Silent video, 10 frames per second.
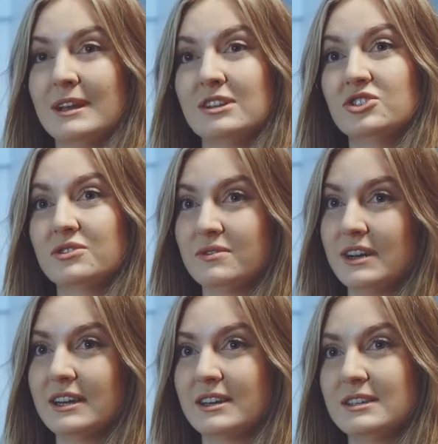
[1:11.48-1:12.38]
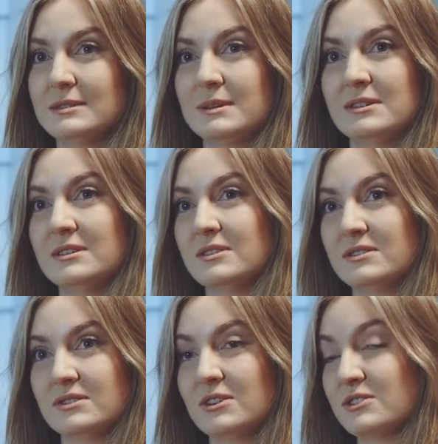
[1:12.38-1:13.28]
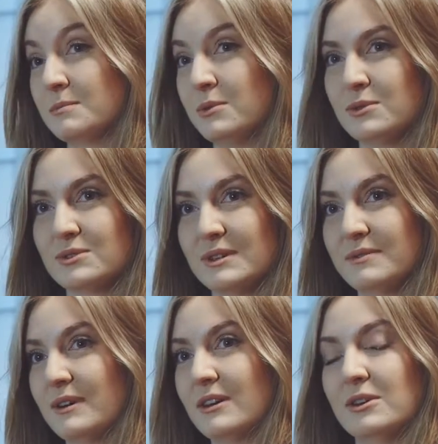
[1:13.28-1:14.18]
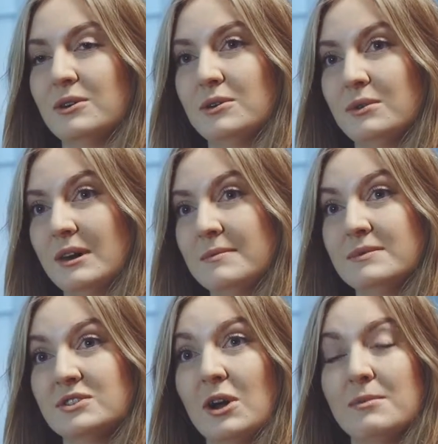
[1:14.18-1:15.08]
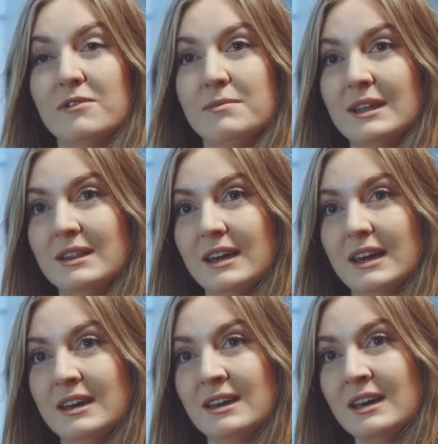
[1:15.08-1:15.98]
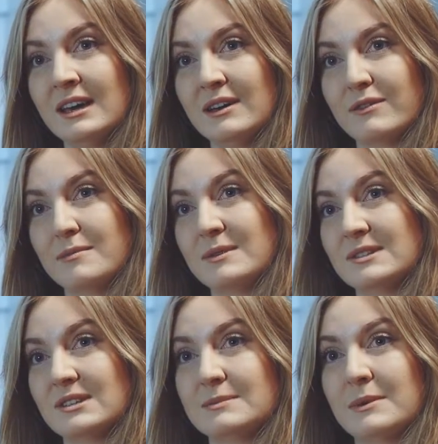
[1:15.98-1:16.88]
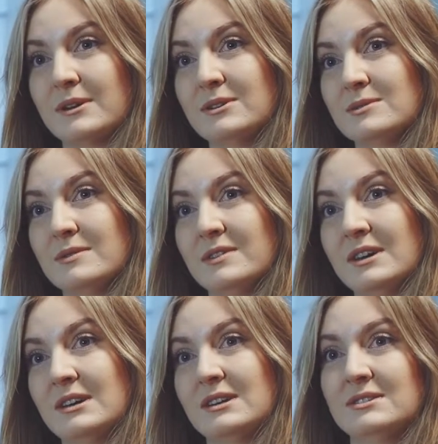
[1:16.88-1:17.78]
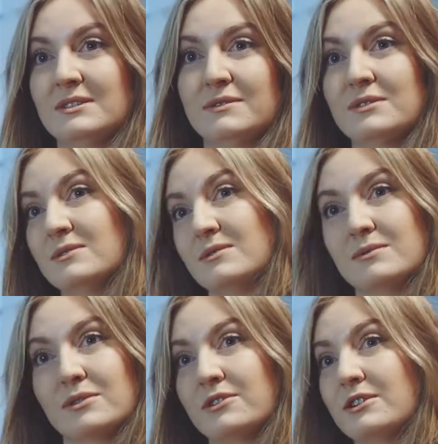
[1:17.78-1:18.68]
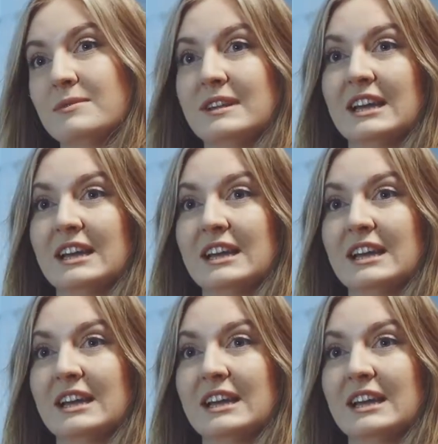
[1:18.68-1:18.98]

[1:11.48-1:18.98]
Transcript: manager, Rick, he's been so supportive throughout the whole um, time I've been here. From his experience with uh, different recruitment